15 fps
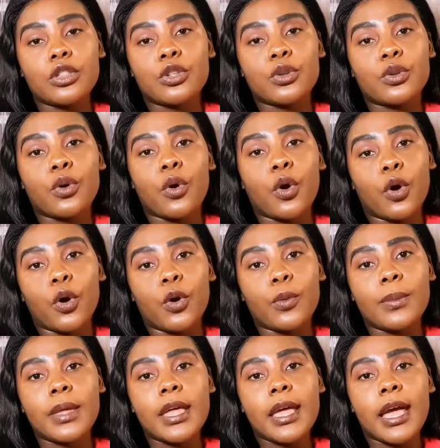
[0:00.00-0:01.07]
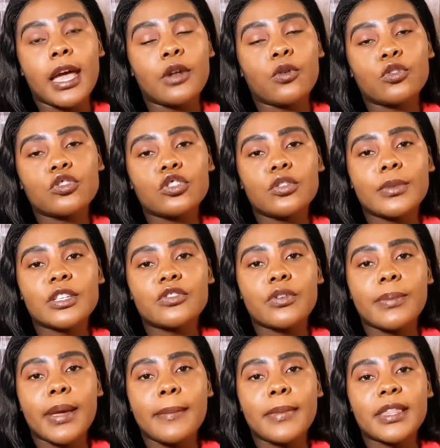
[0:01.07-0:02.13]
through your home. And also you must
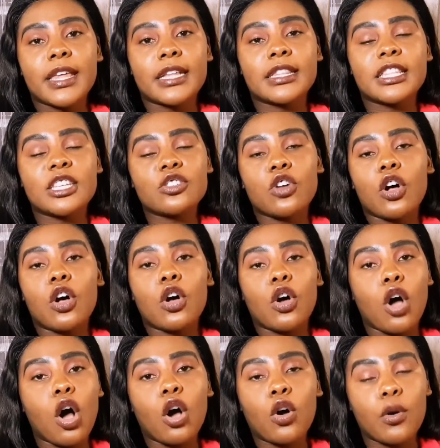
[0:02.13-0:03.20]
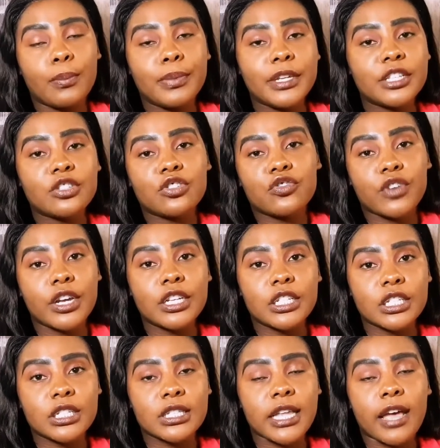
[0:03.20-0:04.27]
remember that these are complete
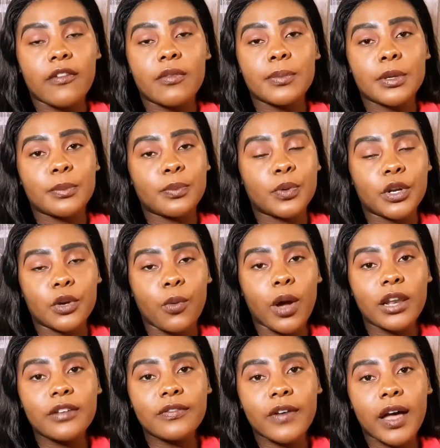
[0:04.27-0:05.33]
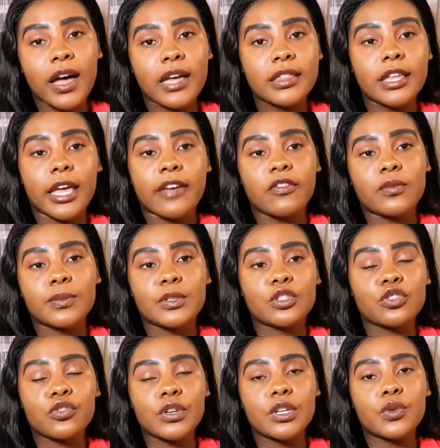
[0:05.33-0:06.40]
strangers. They haven't been pre-qualified, they haven't been
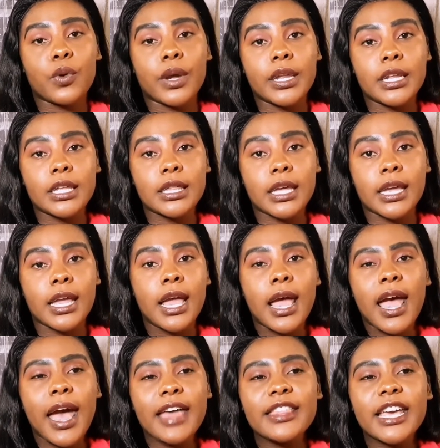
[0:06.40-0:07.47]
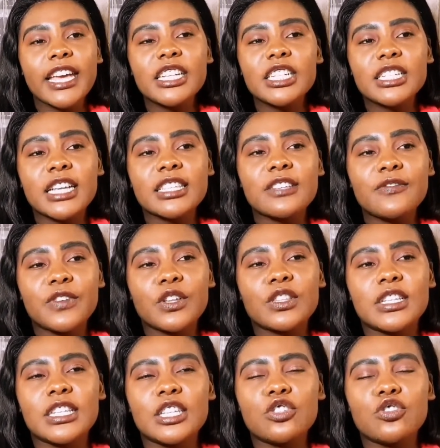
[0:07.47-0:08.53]
screened or anything, and the agent doesn't feel the
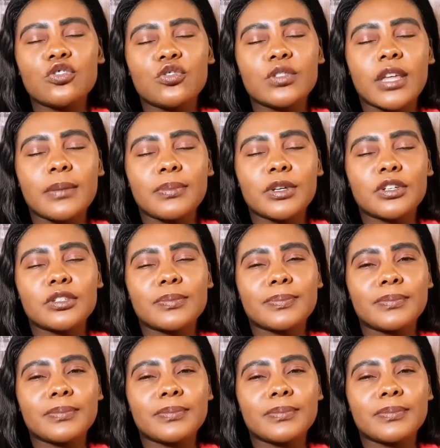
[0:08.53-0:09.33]
need to do that, because